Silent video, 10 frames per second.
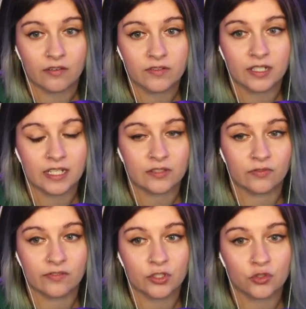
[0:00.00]
has
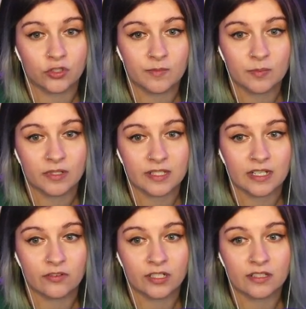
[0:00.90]
vivid dreams, but has
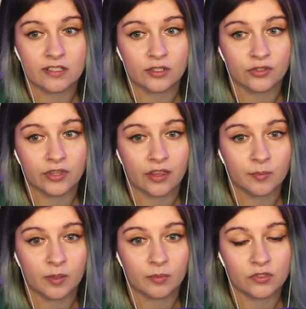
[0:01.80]
never considered that other
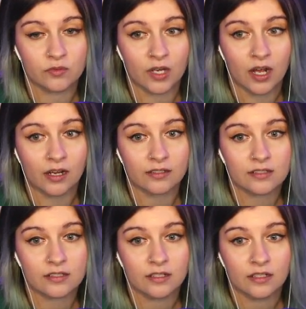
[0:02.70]
people do
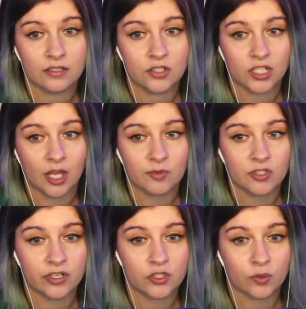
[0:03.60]
not. She came to
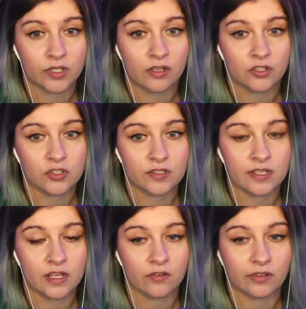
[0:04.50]
Strange Horticulture
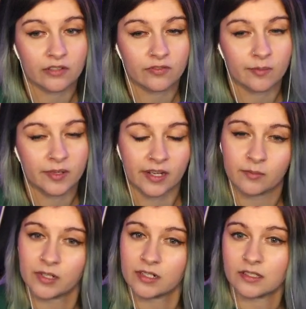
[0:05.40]
seeking relief from her
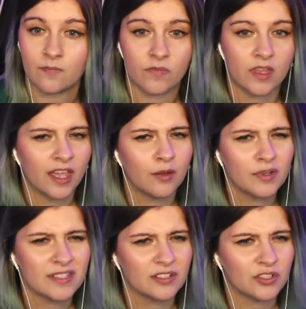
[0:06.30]
nightmares. It
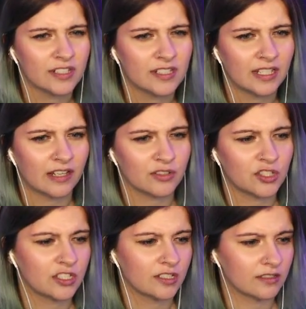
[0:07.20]
was interesting how she
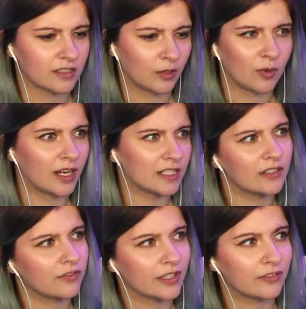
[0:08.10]
just like walked in
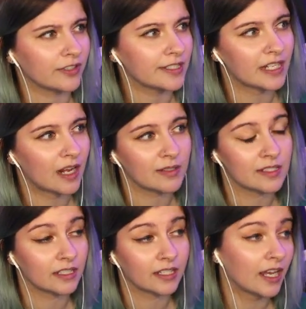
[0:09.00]
for the first time and said, yeah, the